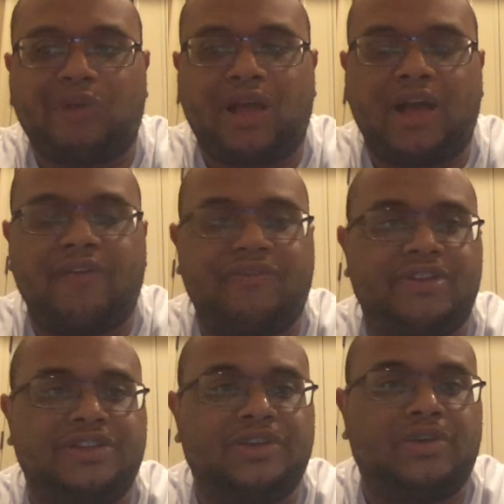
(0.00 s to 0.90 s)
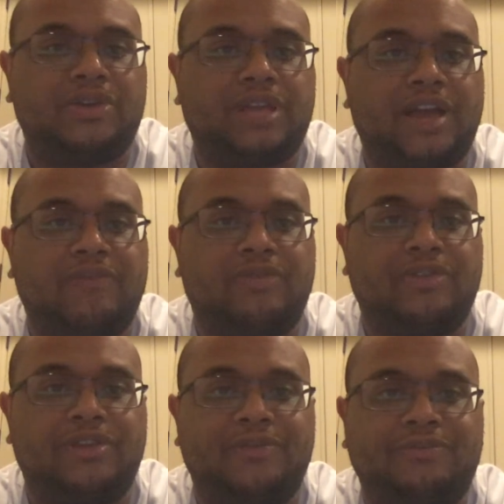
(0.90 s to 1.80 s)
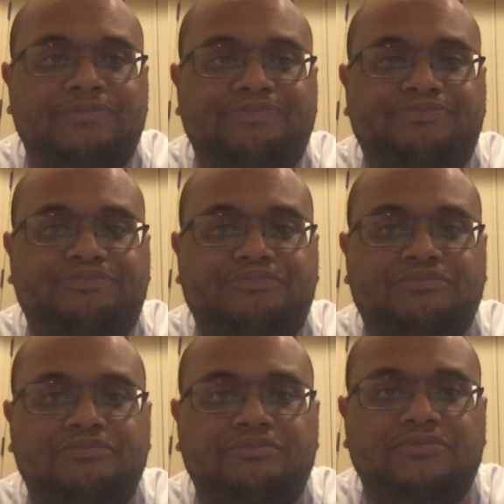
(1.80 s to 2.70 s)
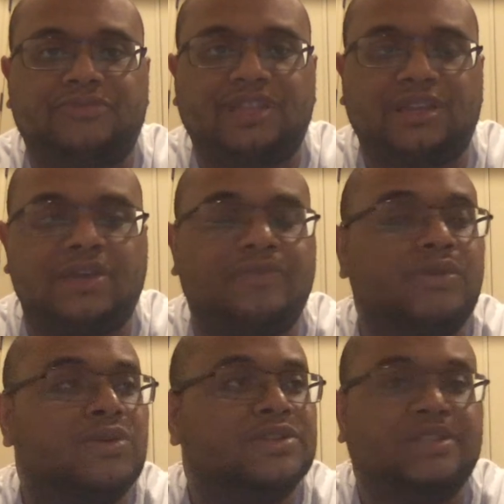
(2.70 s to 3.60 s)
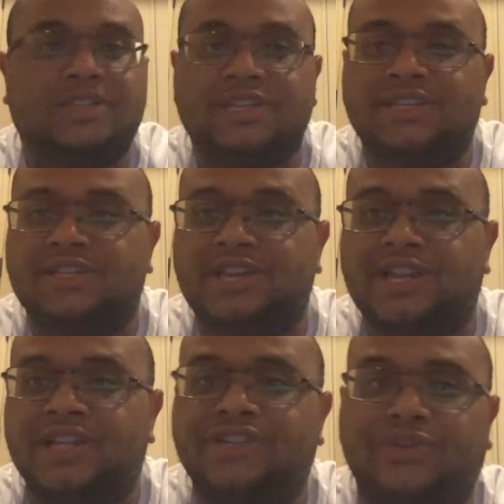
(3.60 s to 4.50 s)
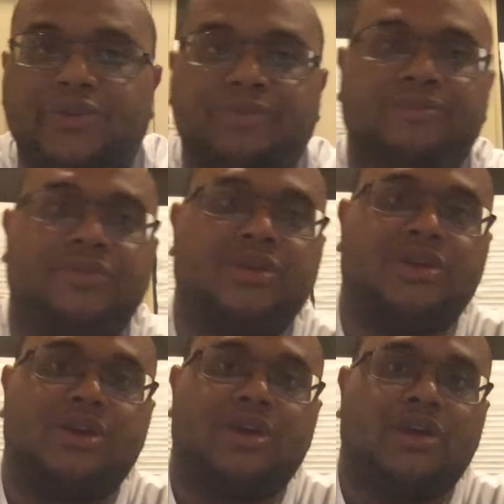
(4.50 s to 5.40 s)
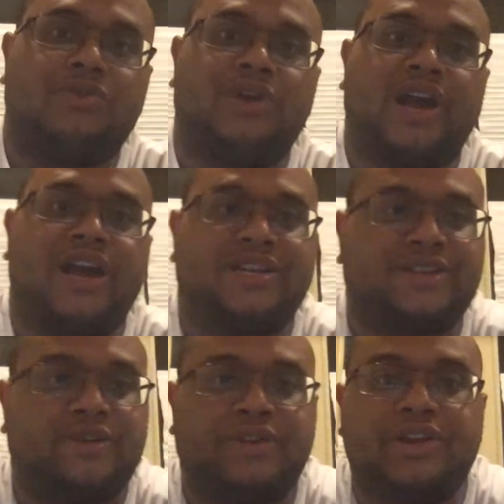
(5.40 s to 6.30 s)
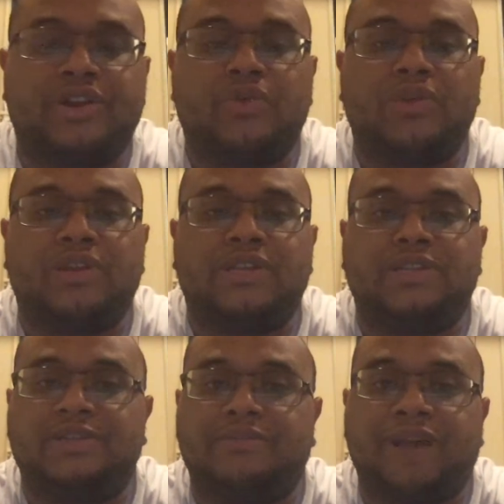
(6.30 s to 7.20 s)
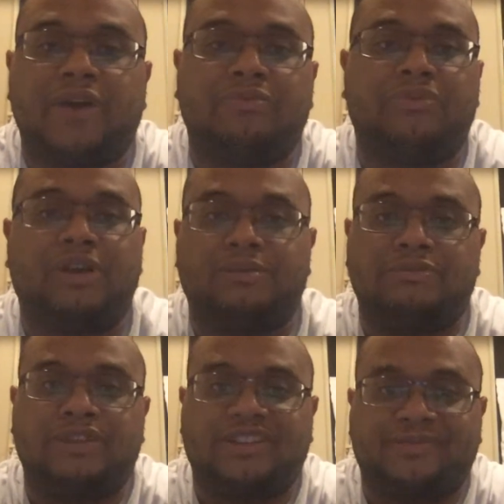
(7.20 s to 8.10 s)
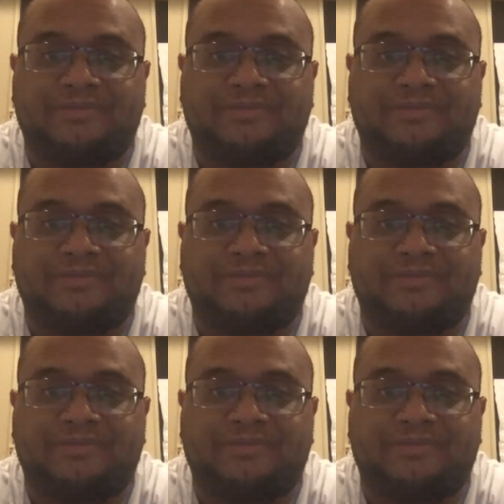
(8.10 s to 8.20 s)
I finish going live with it. Of course, let's just get into it. You guys already know what this is about, probably.